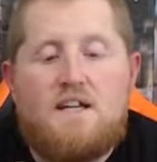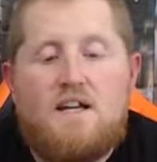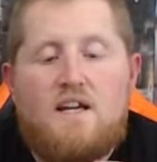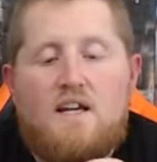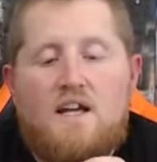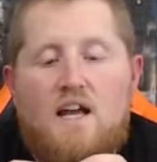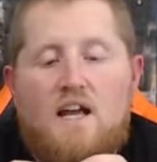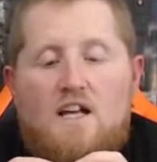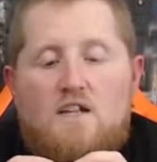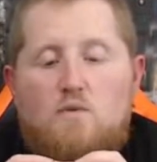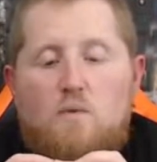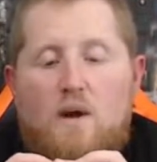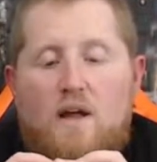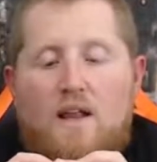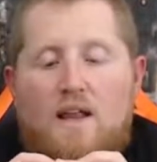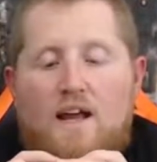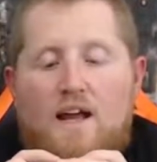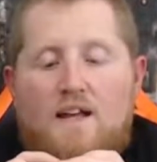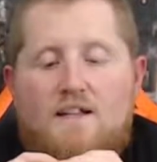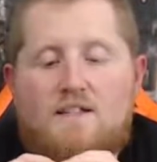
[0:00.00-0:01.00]
as
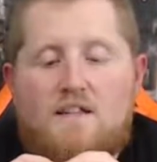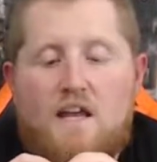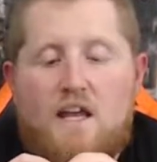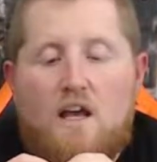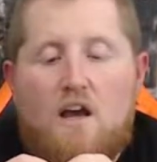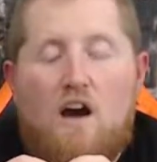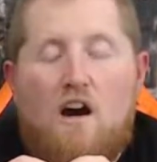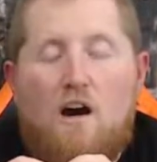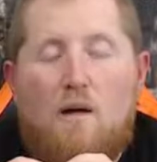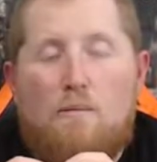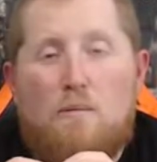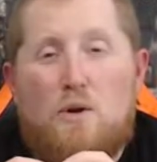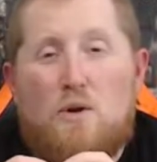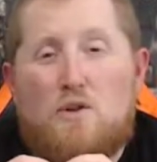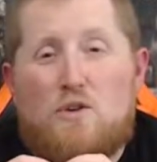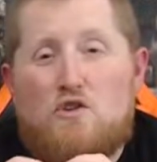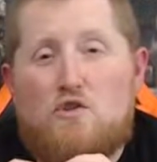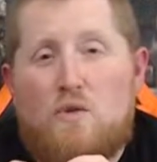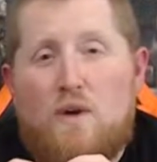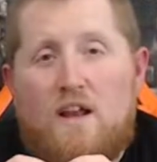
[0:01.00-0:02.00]
well as a copper
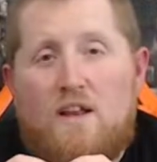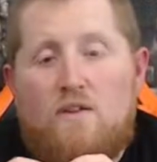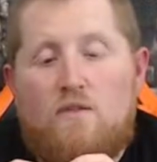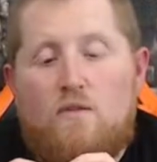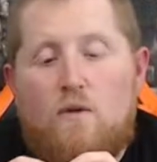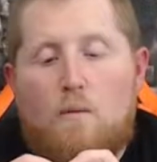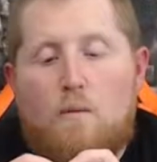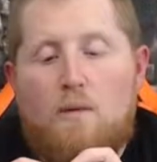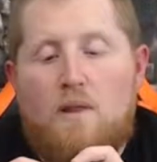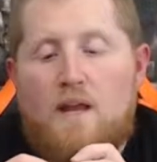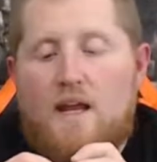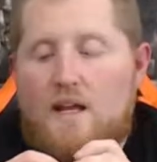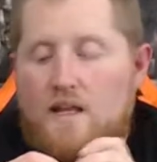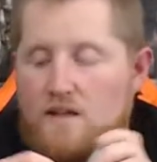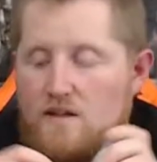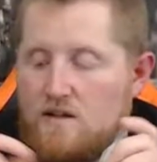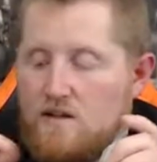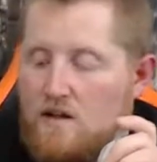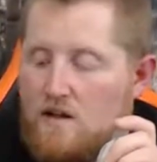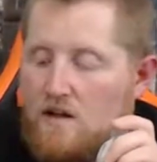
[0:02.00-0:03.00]
transfer
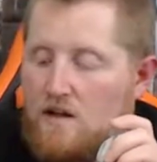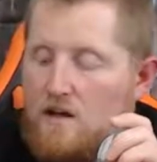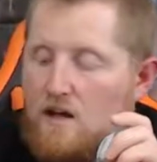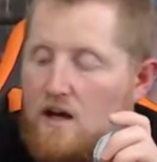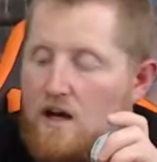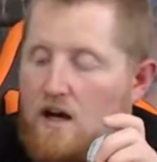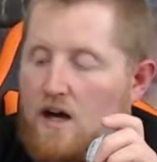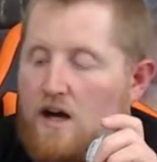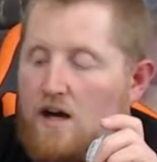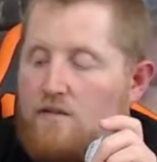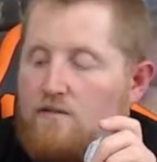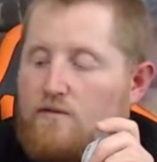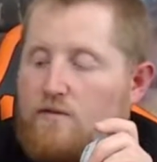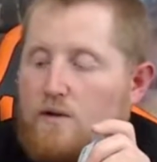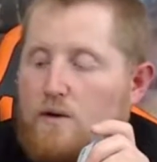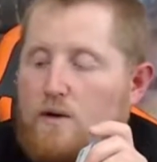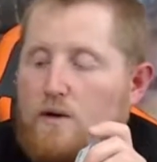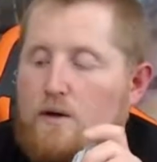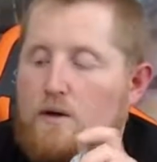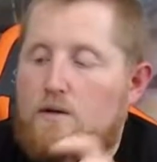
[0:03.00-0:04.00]
plate
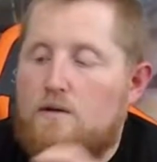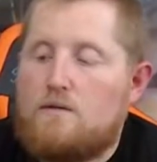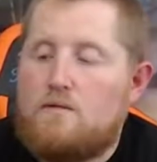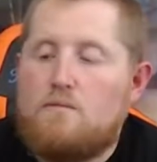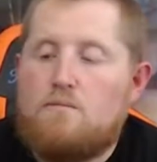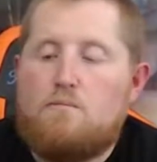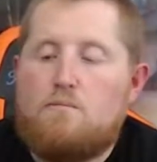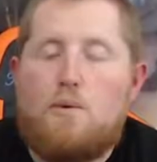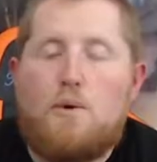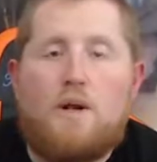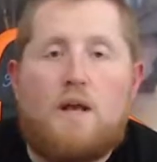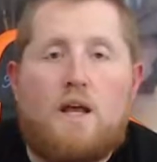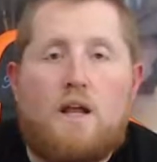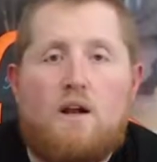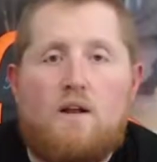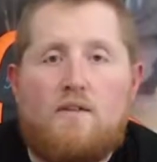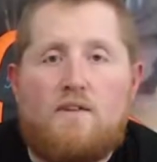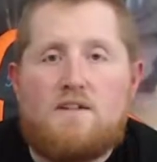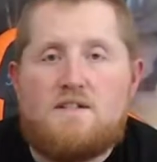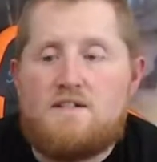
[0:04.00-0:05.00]
for putting it
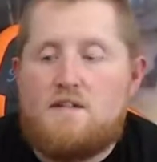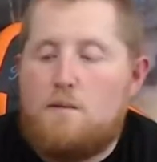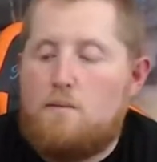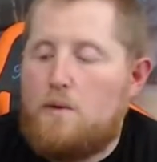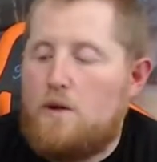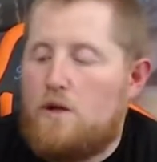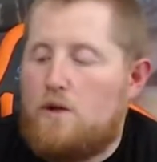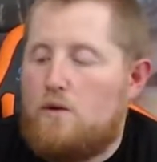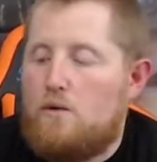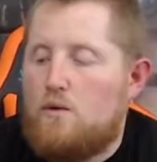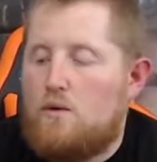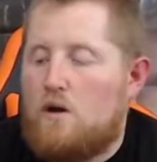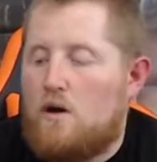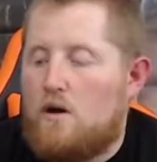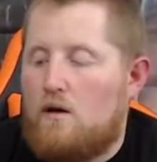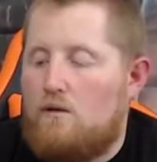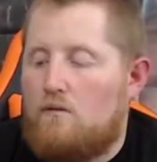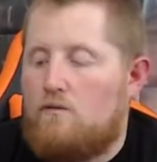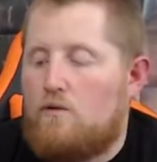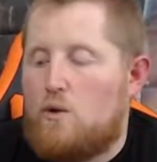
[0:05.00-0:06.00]
on the CPU
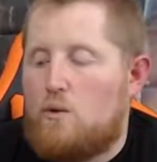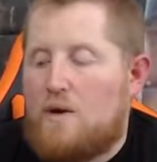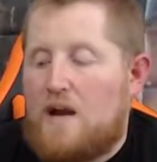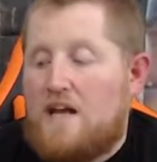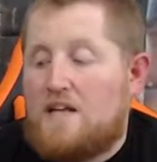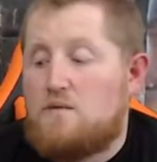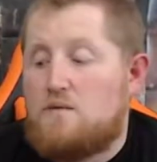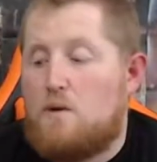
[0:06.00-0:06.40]
of the Raspberry